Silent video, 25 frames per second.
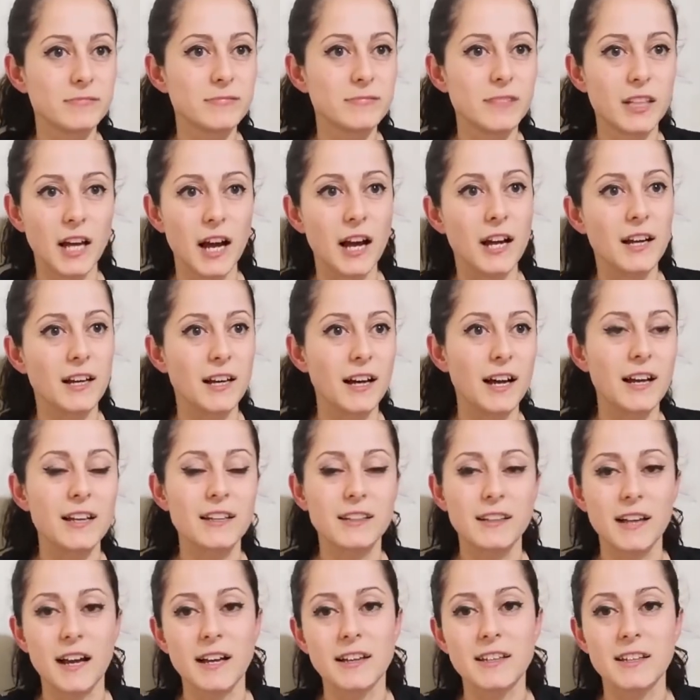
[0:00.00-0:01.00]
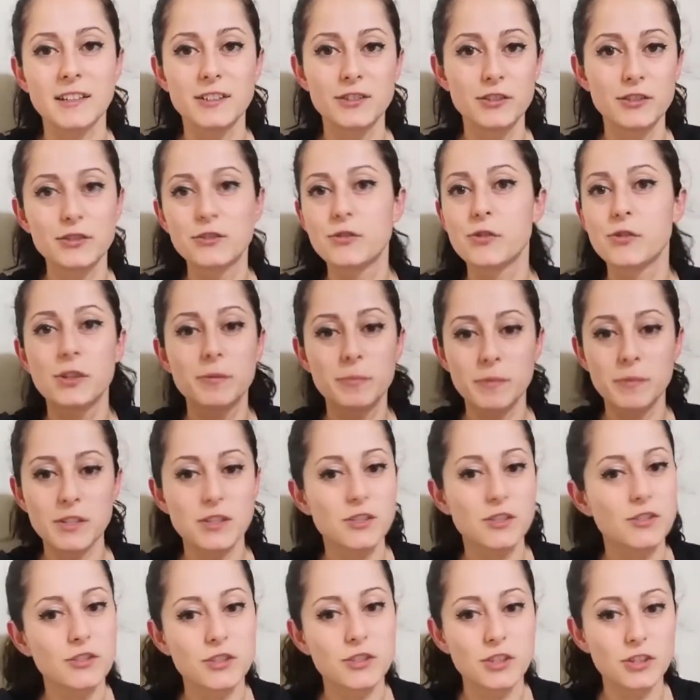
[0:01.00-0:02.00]
I can do
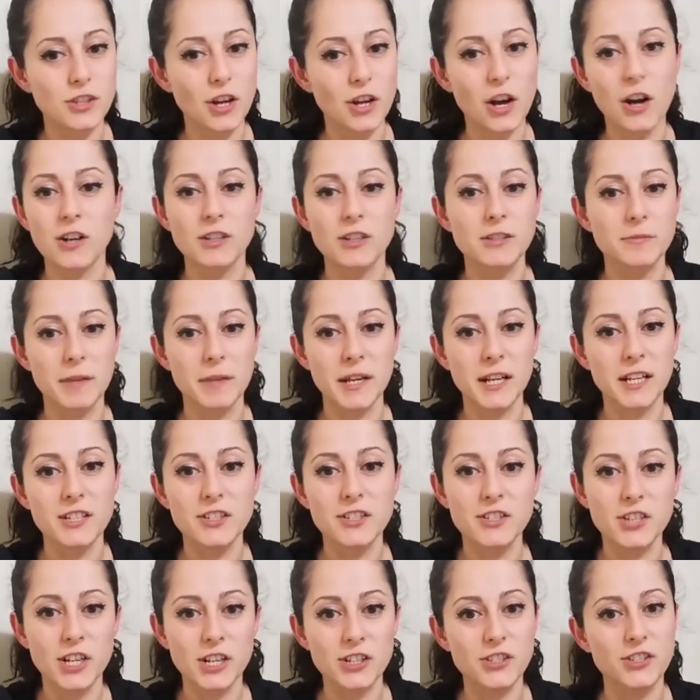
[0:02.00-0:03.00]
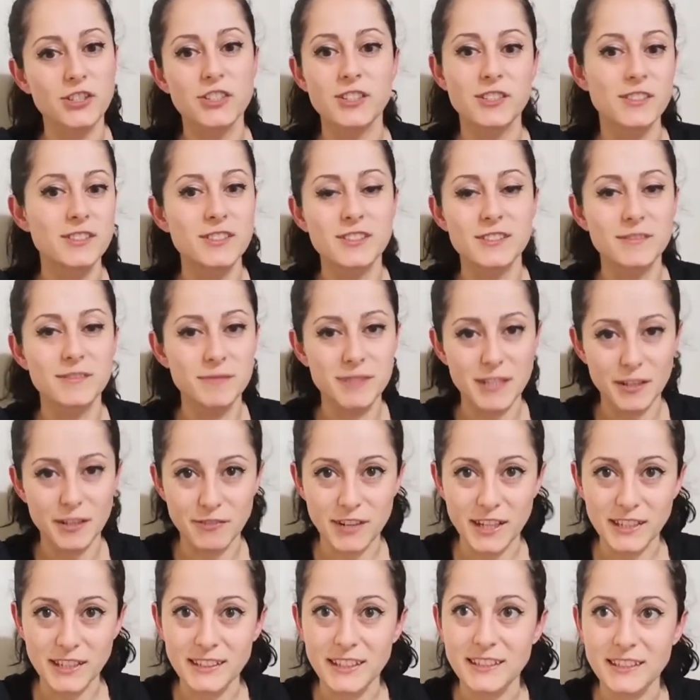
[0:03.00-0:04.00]
treatments to the dogs, make injections, stuff
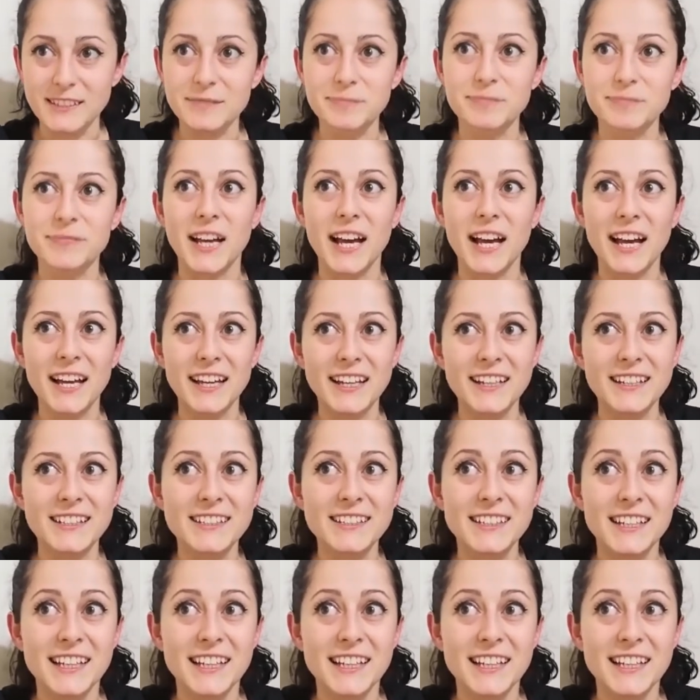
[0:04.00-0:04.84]
like that. And